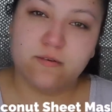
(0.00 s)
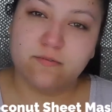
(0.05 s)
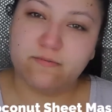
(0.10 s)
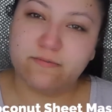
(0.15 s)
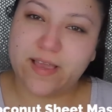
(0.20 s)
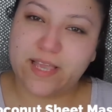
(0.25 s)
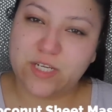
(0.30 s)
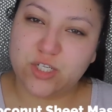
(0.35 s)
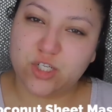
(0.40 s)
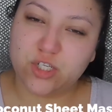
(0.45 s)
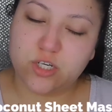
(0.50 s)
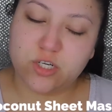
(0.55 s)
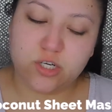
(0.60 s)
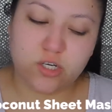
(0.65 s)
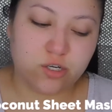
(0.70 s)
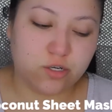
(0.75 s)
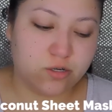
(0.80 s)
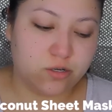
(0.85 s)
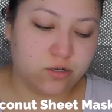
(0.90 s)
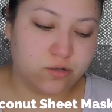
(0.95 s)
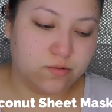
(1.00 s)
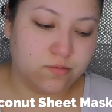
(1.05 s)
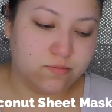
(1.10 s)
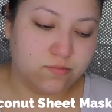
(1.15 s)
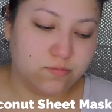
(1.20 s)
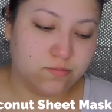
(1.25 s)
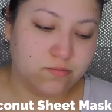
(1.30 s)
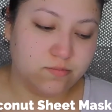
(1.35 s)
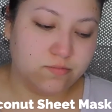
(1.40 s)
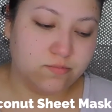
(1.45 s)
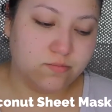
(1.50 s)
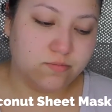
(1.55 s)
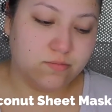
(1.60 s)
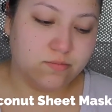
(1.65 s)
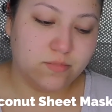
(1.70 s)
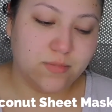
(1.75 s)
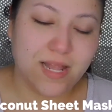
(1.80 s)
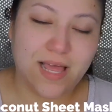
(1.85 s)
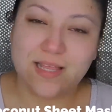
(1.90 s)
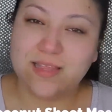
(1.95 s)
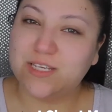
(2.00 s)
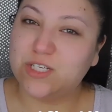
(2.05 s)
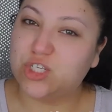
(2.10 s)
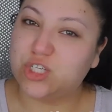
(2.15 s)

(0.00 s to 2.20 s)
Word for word: facial like the